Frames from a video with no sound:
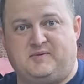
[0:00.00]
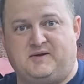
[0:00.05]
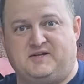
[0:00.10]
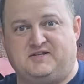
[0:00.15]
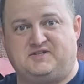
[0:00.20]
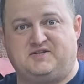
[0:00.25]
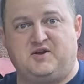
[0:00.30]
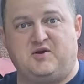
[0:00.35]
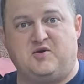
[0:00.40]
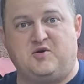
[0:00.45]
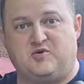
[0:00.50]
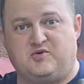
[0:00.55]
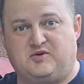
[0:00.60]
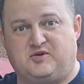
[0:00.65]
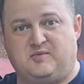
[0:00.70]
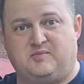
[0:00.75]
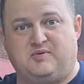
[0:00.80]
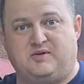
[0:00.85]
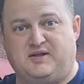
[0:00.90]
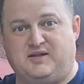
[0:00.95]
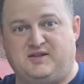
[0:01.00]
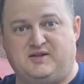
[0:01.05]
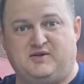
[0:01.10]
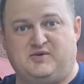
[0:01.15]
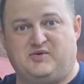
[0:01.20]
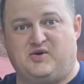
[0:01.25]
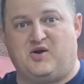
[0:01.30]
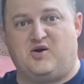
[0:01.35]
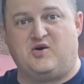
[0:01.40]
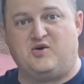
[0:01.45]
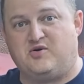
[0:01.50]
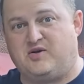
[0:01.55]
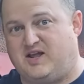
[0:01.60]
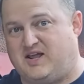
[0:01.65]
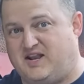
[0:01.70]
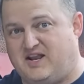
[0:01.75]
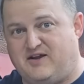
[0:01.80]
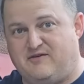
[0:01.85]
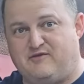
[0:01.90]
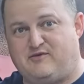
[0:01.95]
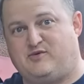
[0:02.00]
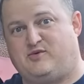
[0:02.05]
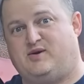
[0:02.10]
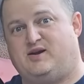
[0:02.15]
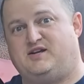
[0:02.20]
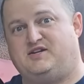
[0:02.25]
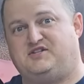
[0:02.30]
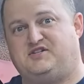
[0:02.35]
has gone completely wrong in every way,